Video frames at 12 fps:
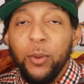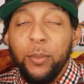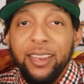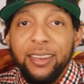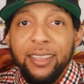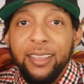me,
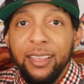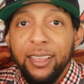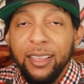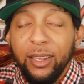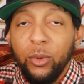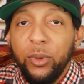
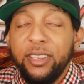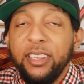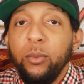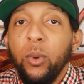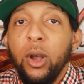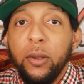Louis
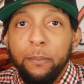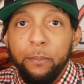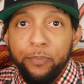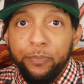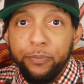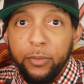T. Welcome
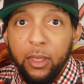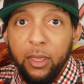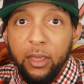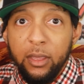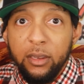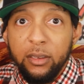
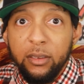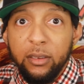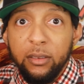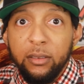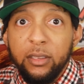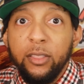
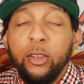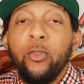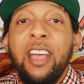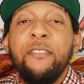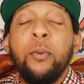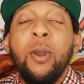to the
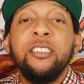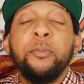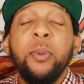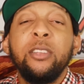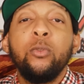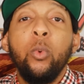Draft
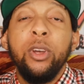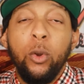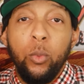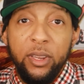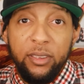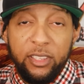Prospects
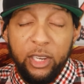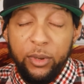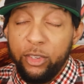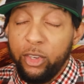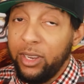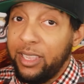101
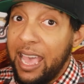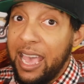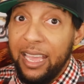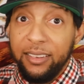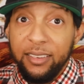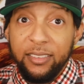series, your guide
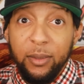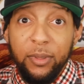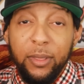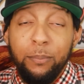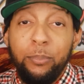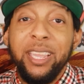to some of
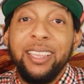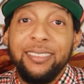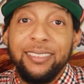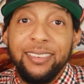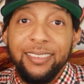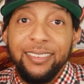the
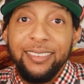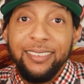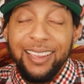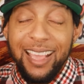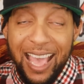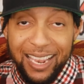biggest and
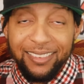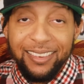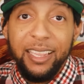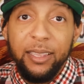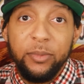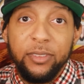hottest
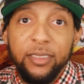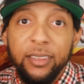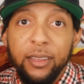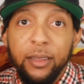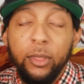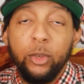names
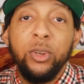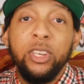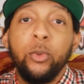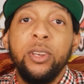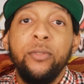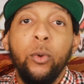of the
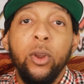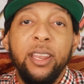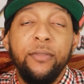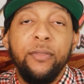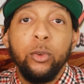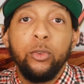2024
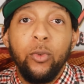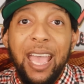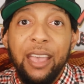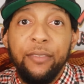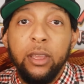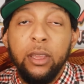NFL
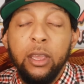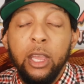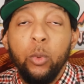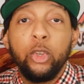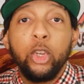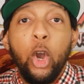Draft.
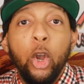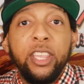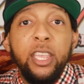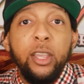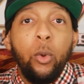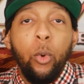We're
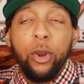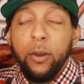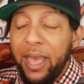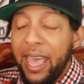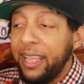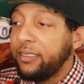talking
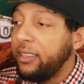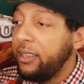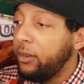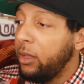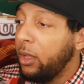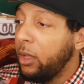quarterbacks,
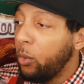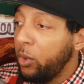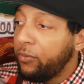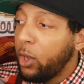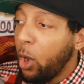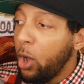and
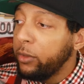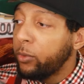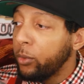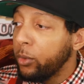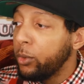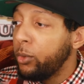we've gone
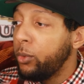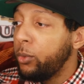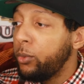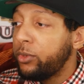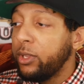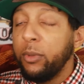
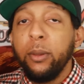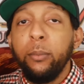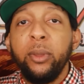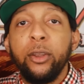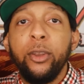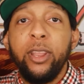through some of the
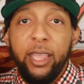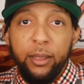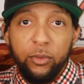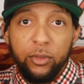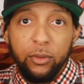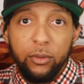bigger
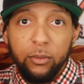names